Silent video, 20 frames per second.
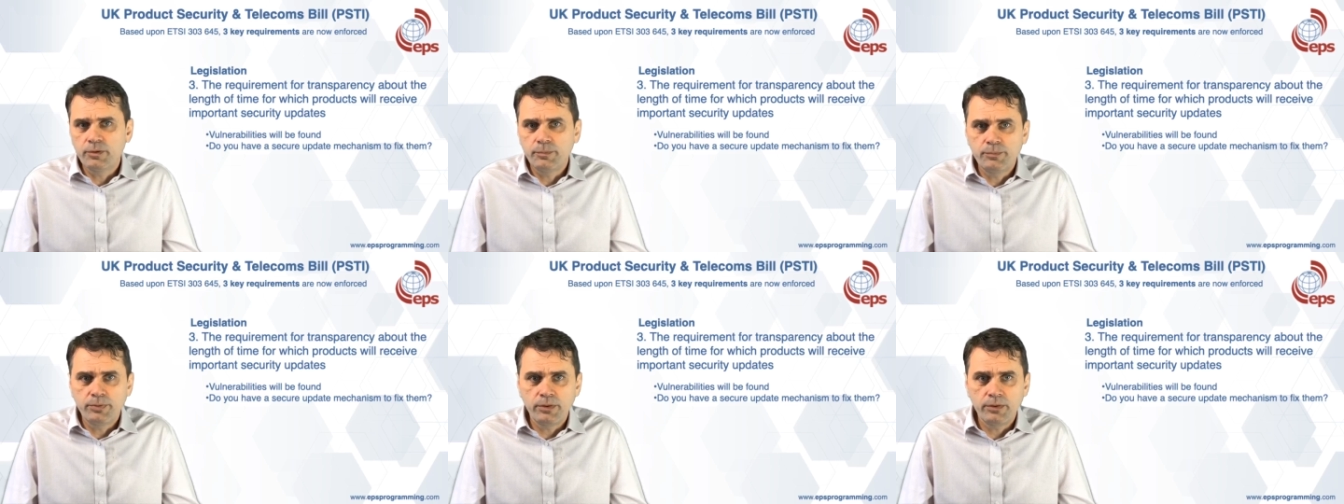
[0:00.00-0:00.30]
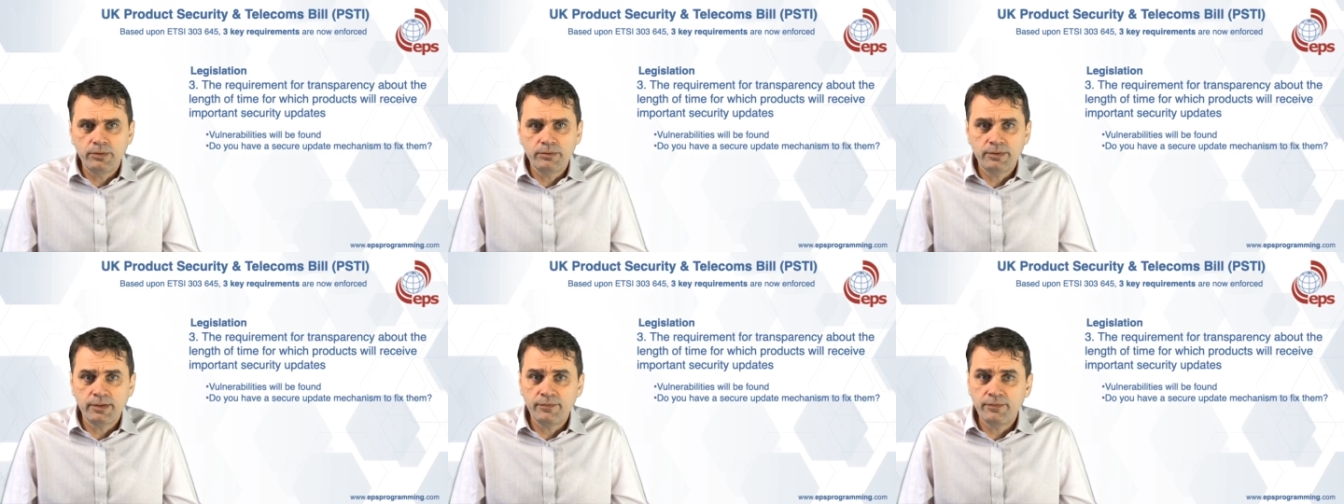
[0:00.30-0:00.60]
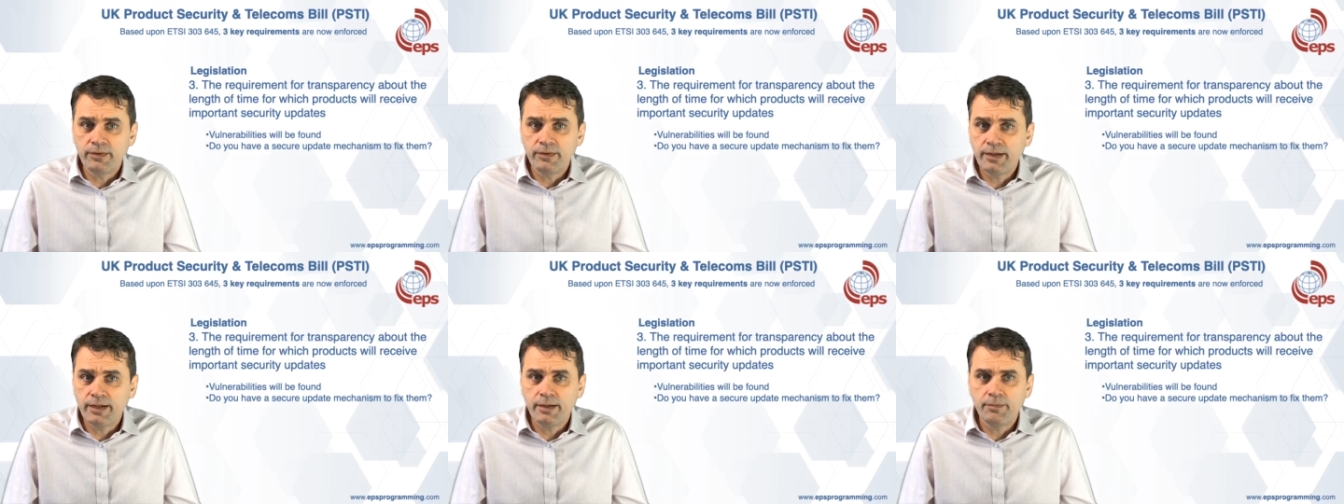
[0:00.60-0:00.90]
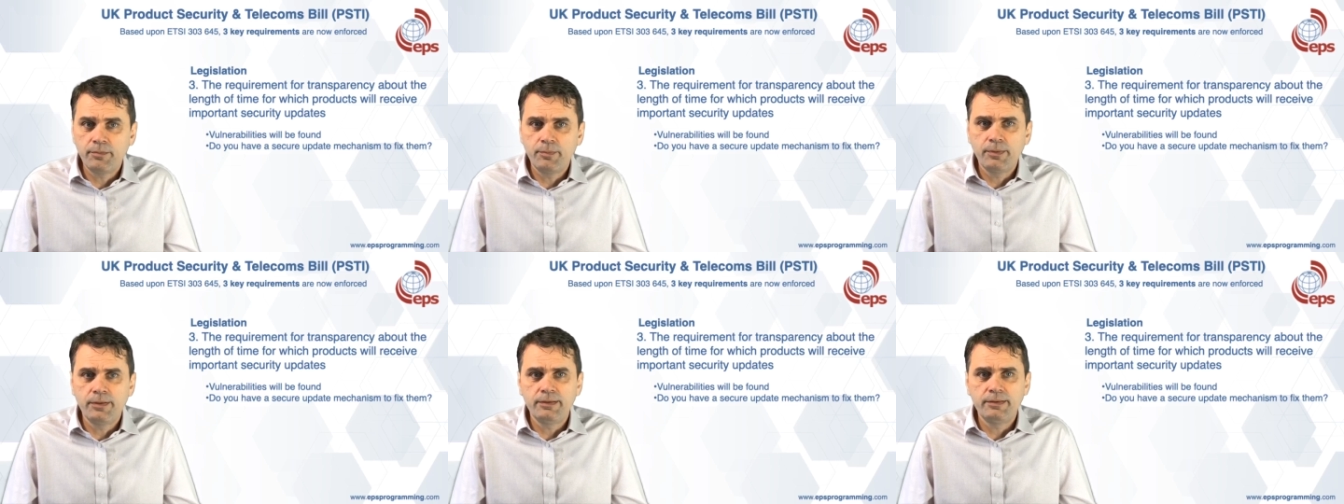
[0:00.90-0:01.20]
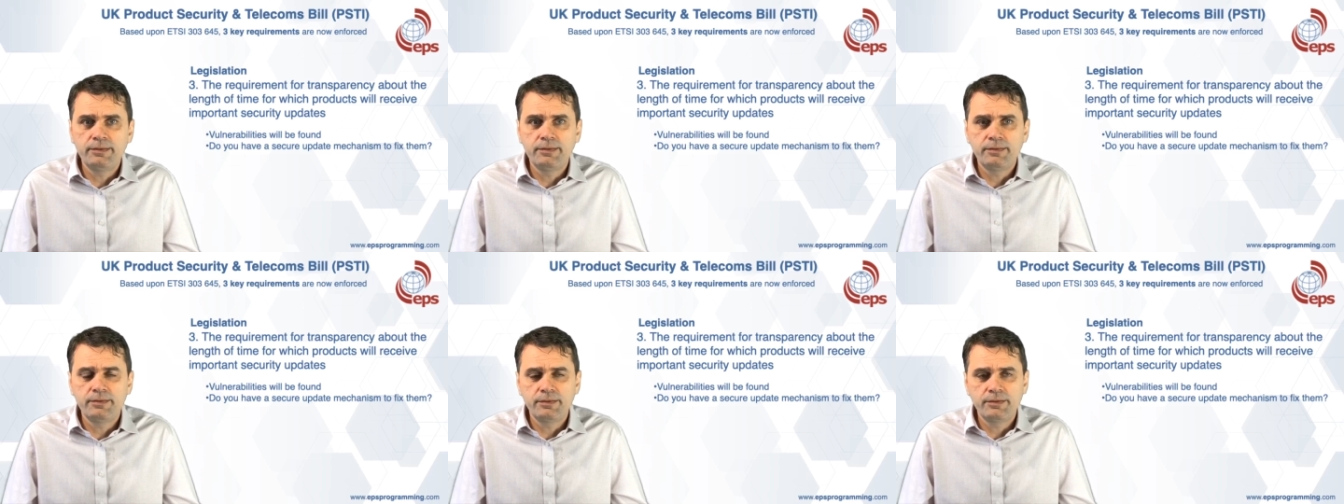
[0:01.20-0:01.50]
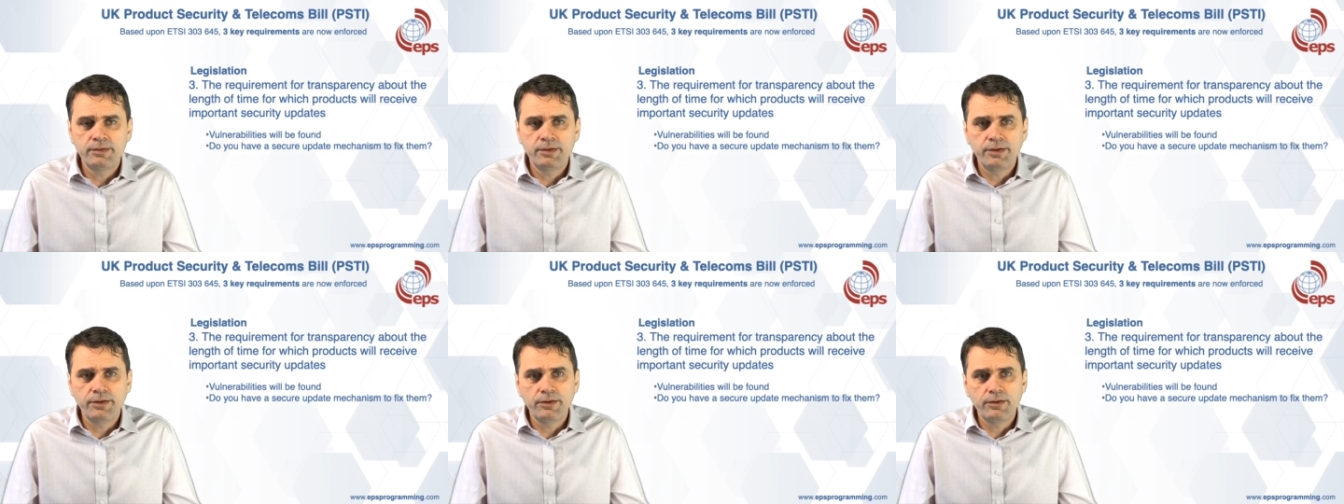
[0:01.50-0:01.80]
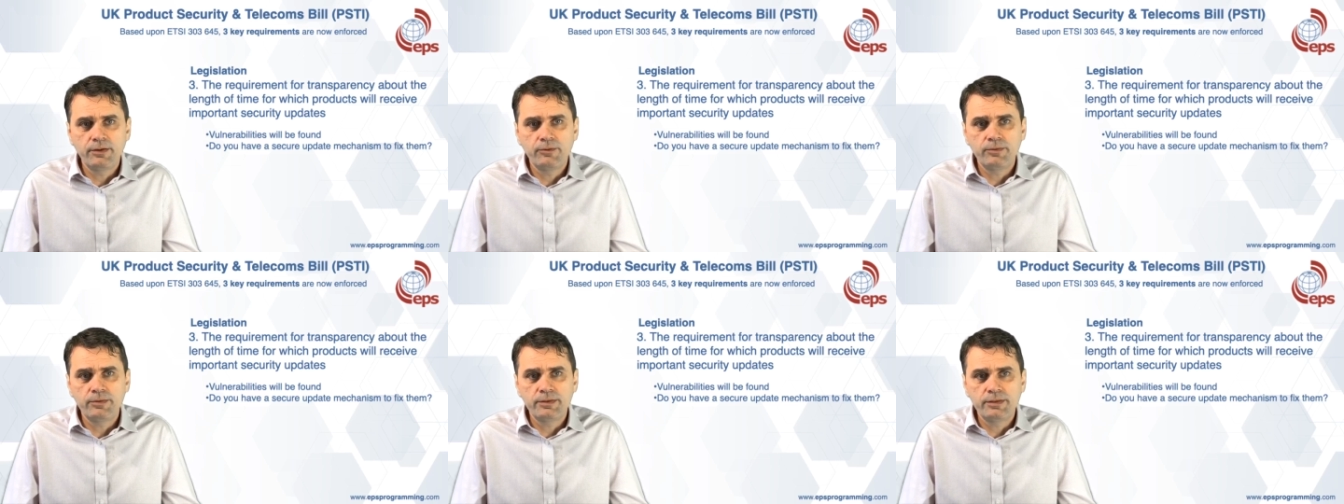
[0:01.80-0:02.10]
product have the capability to
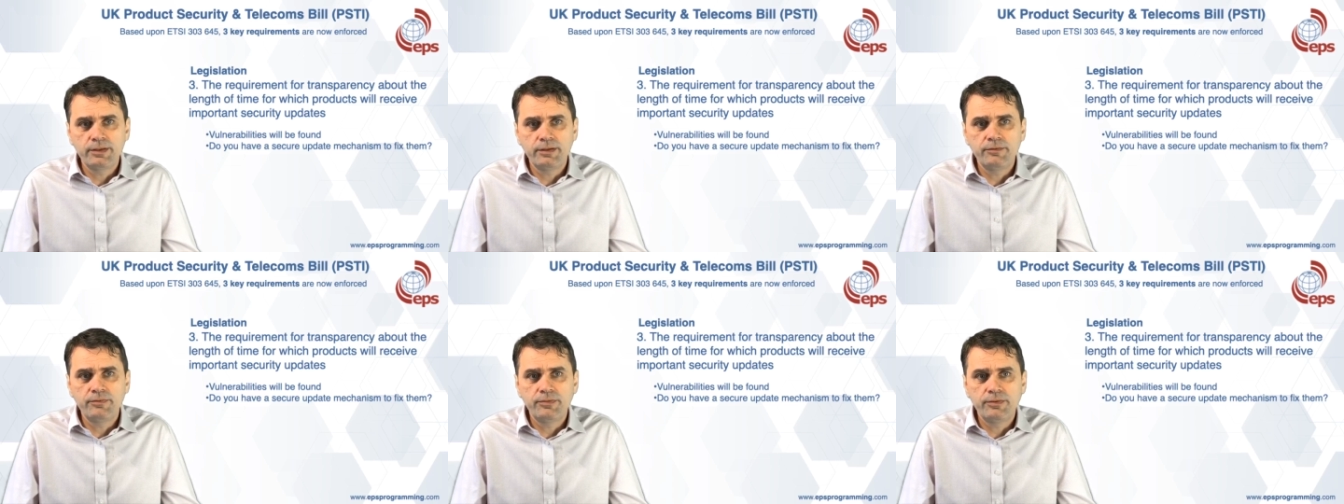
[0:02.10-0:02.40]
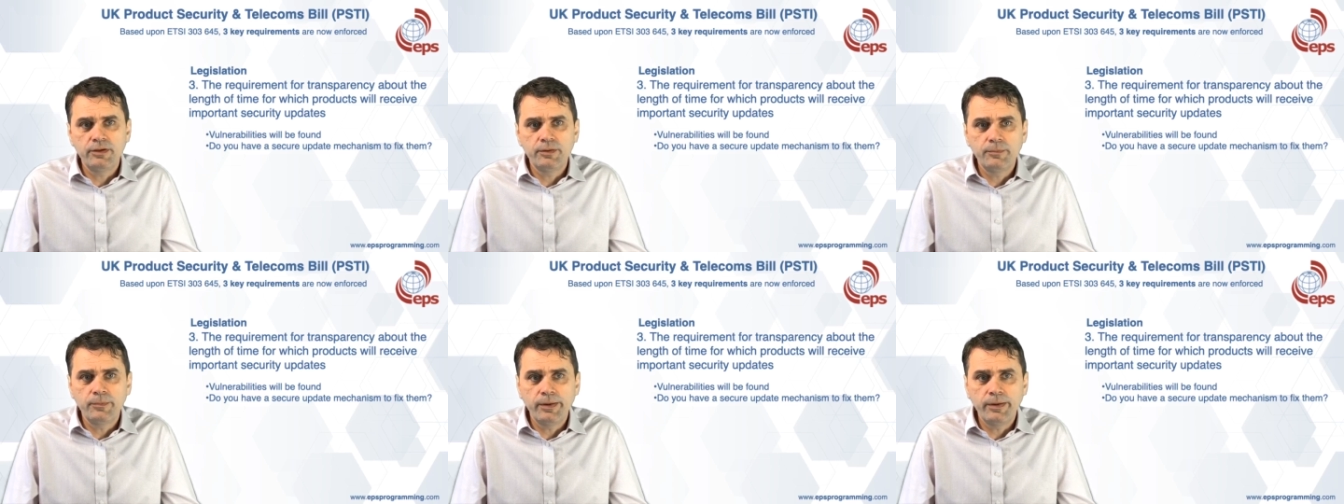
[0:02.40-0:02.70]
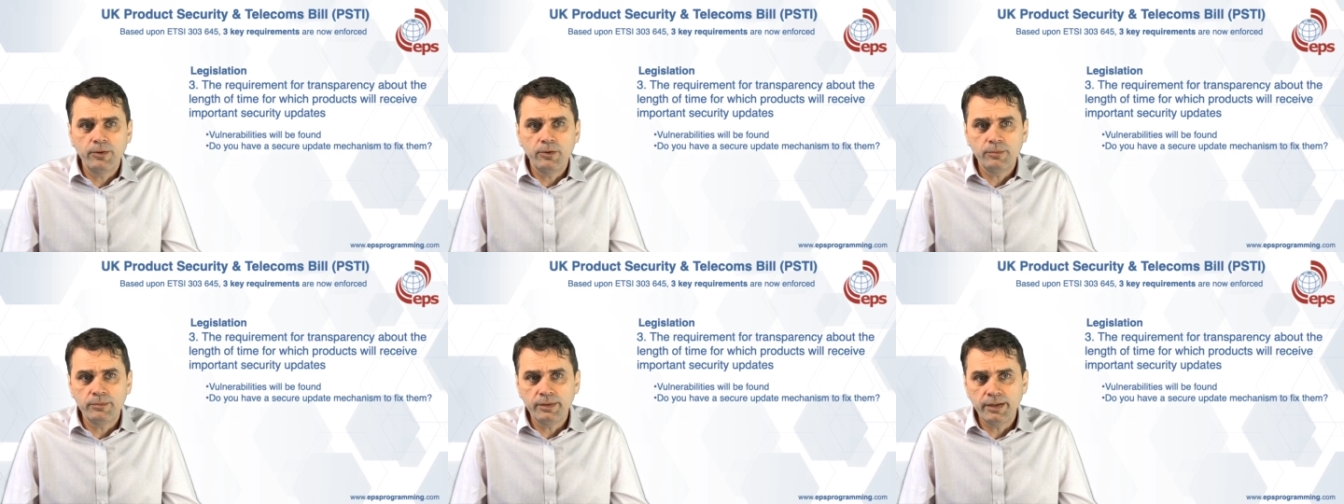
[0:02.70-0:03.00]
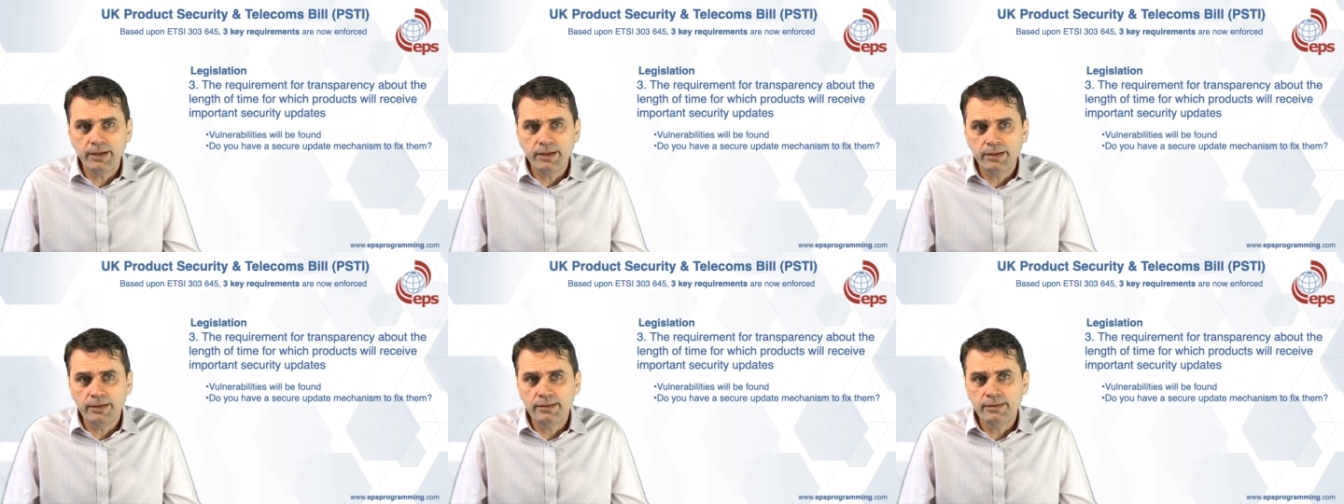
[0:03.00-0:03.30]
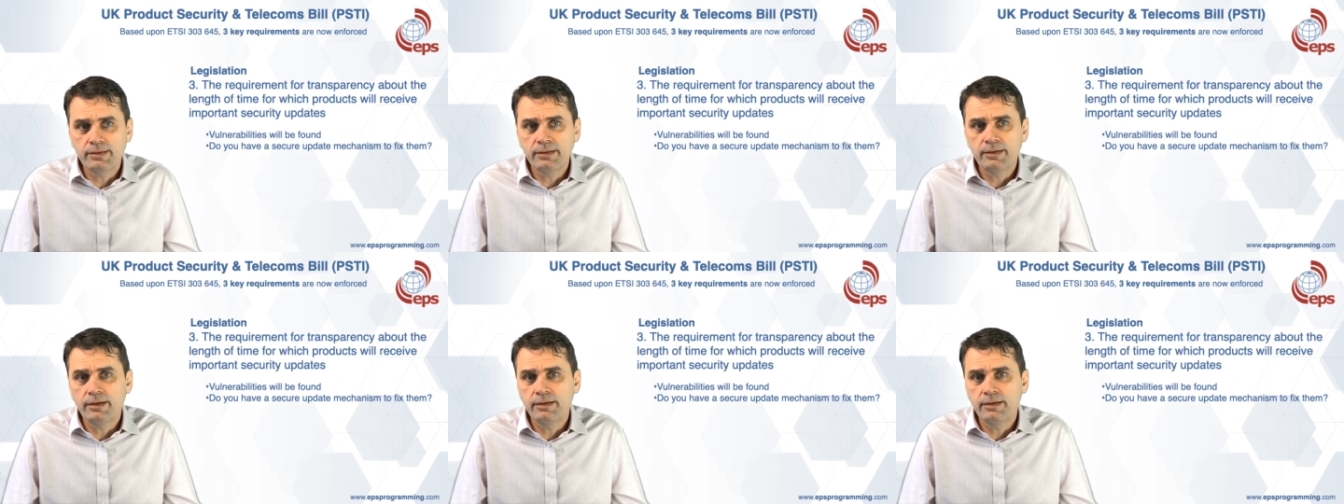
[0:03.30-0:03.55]
securely receive firmware updates